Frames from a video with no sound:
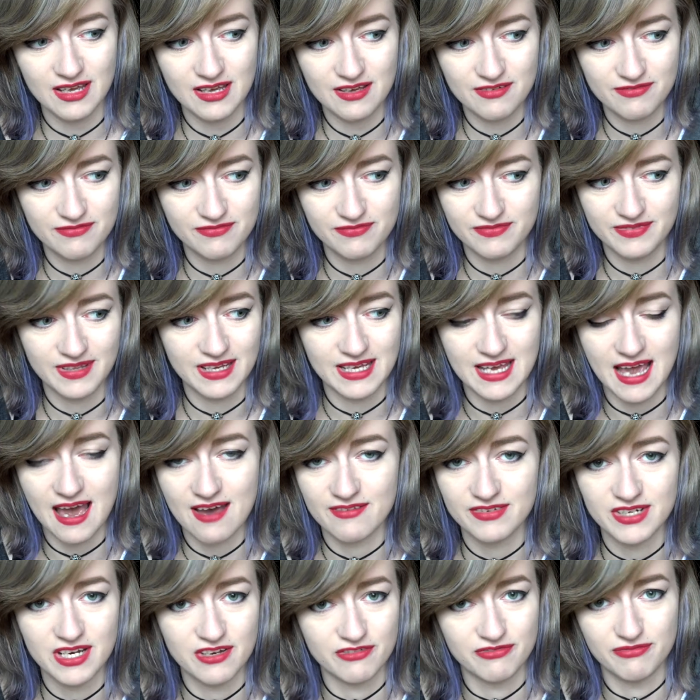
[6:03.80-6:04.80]
if they
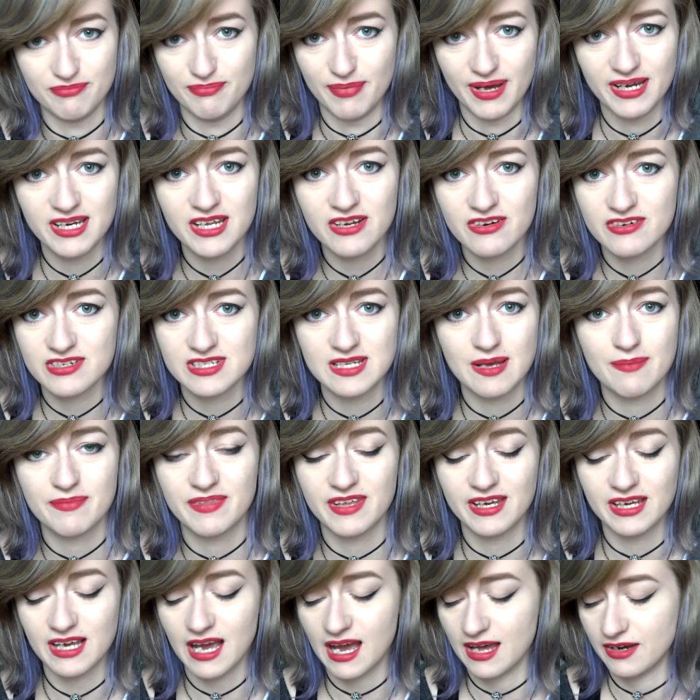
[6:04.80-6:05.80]
have enough money or
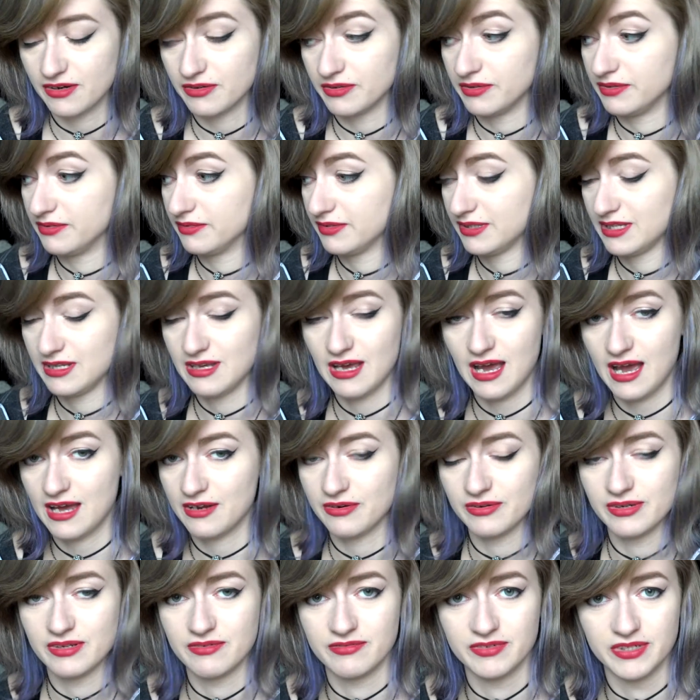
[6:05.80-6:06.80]
something. I don't I
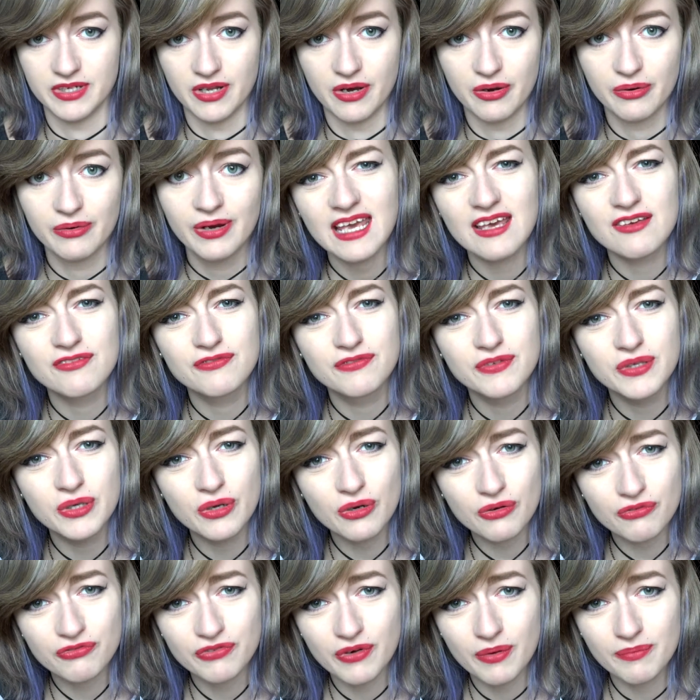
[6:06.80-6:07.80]
don't even know. If
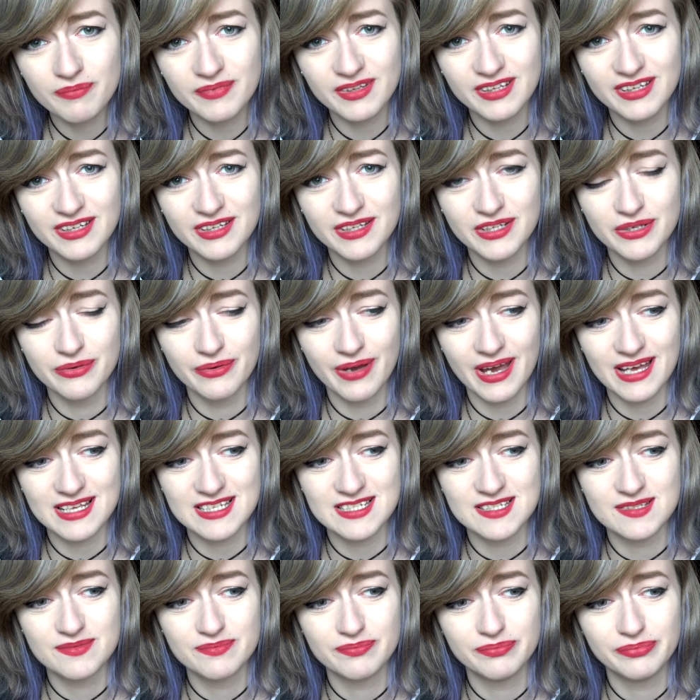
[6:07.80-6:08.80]
you're from the
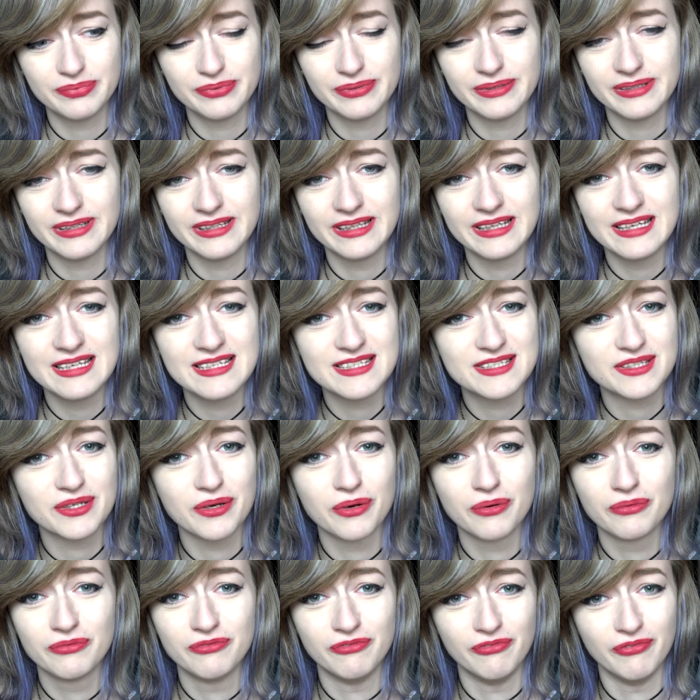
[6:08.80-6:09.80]
US, please
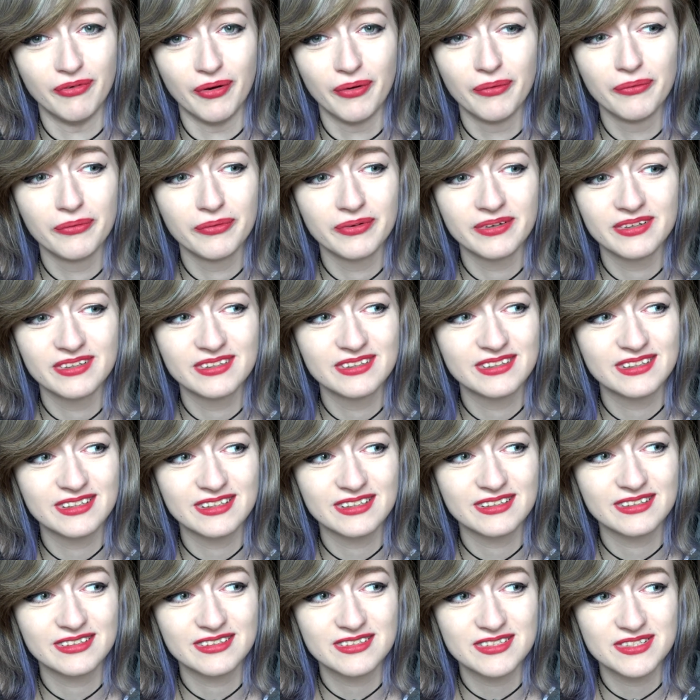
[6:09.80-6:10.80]
go vote
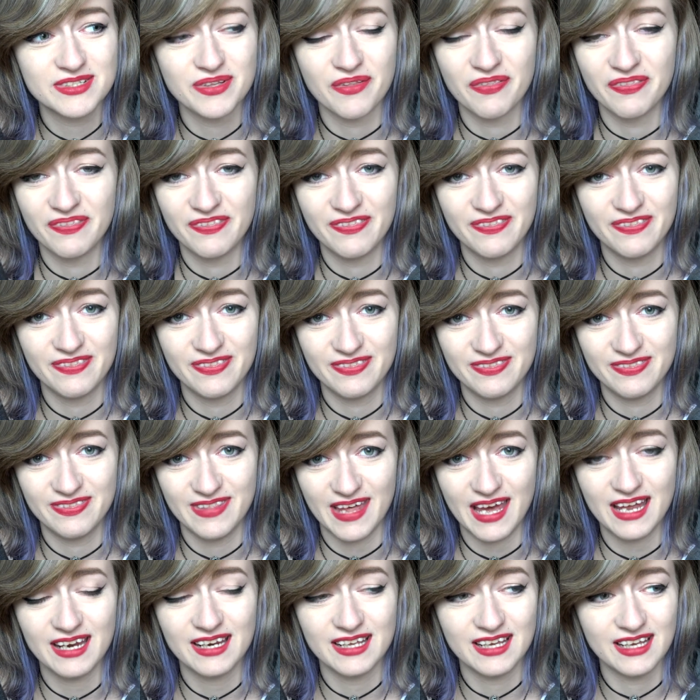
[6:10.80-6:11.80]
so
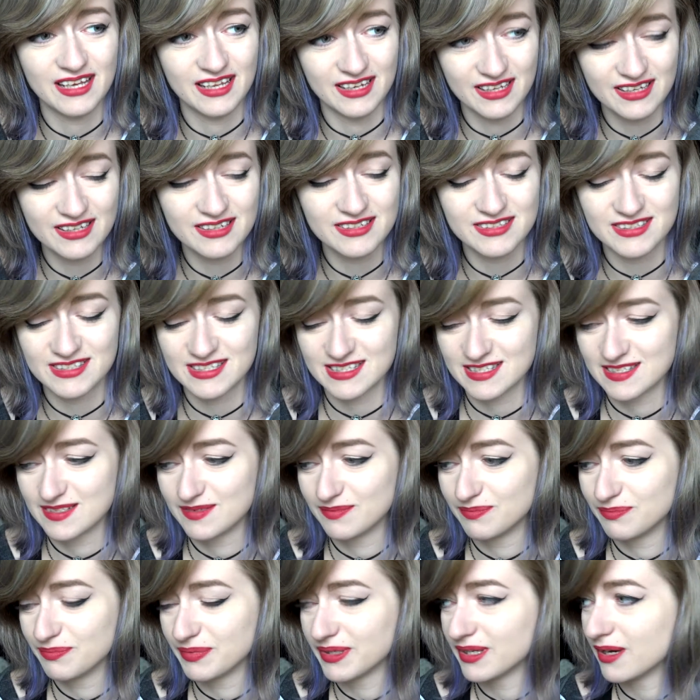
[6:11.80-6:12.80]
that idiot
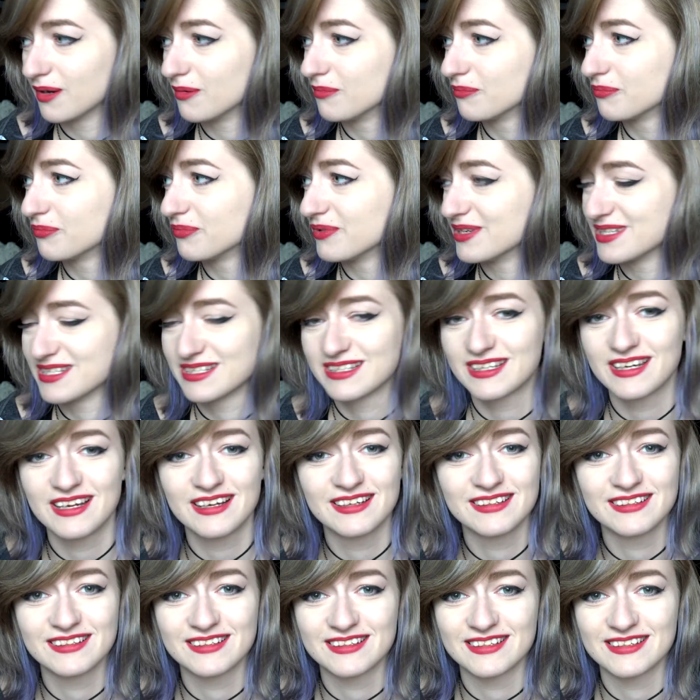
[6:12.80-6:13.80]
doesn't become
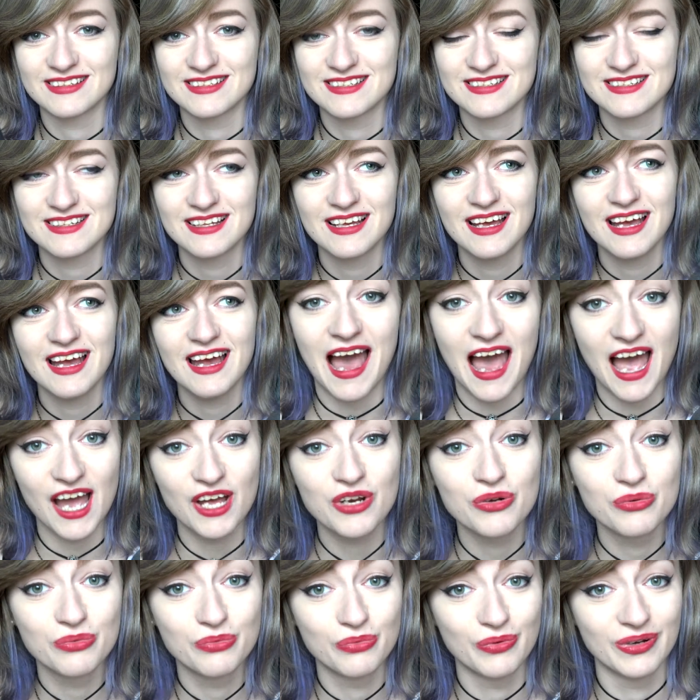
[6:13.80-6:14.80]
president because I
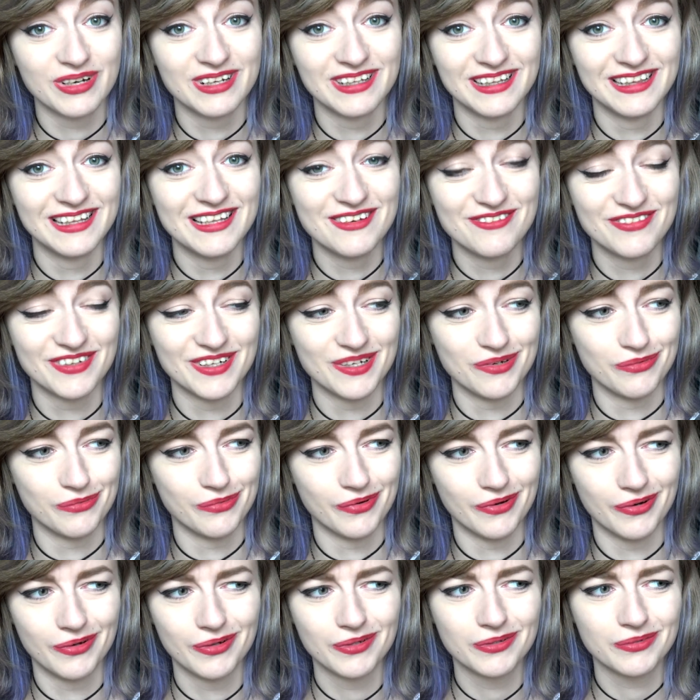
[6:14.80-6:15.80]
don't want to live in a
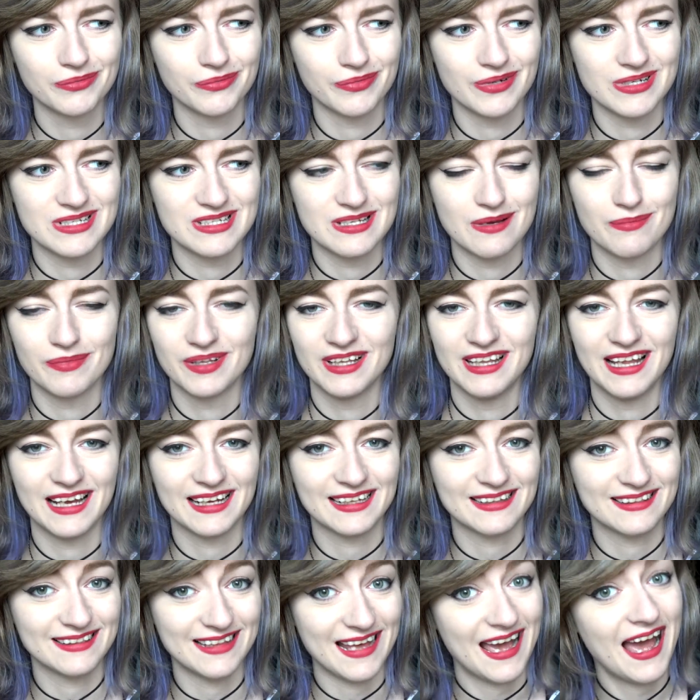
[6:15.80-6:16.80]
world where someone
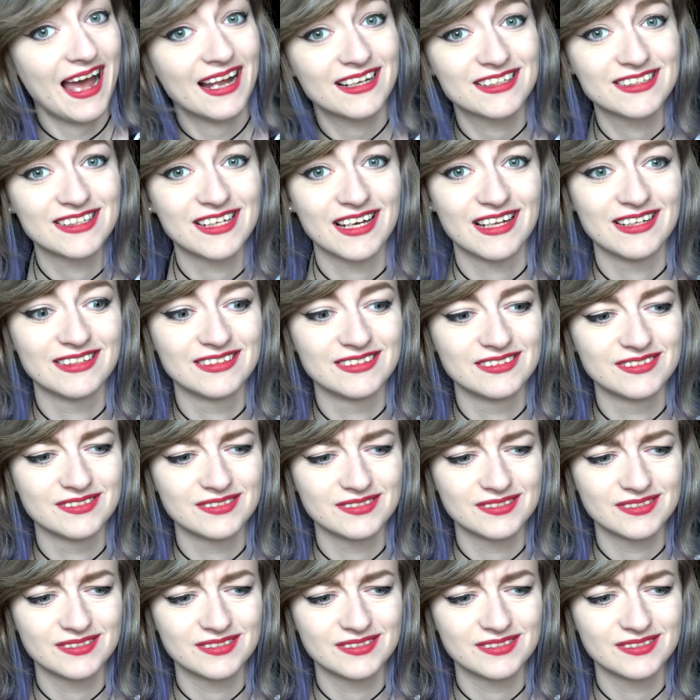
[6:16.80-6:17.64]
like that can